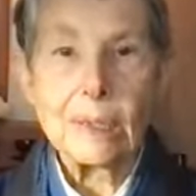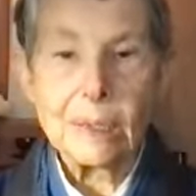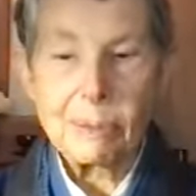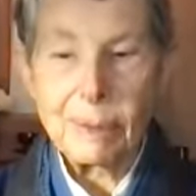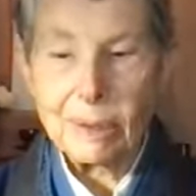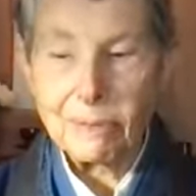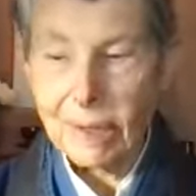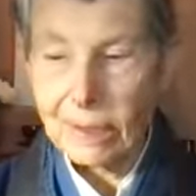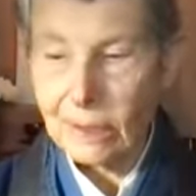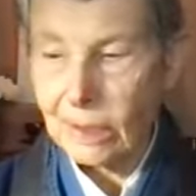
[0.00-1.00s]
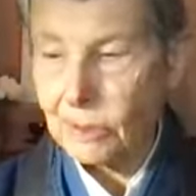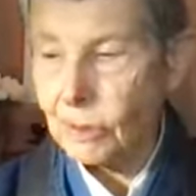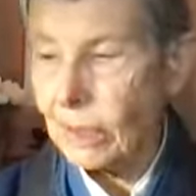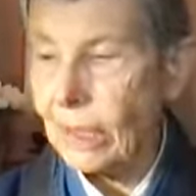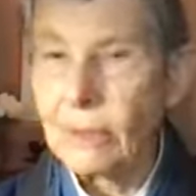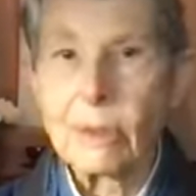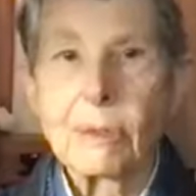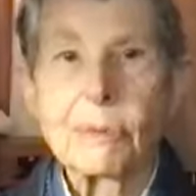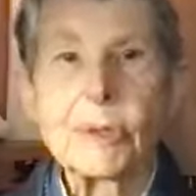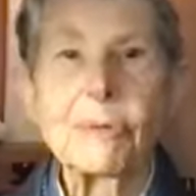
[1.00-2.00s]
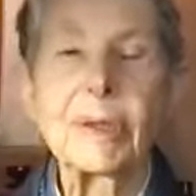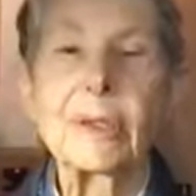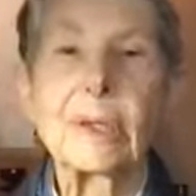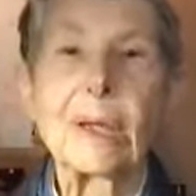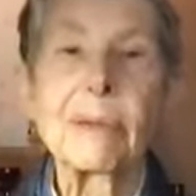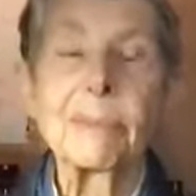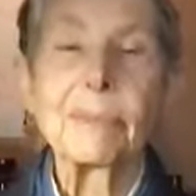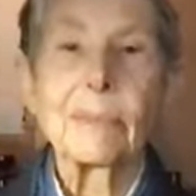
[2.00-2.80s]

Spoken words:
despite the fact that yesterday I thought it was the fifth day.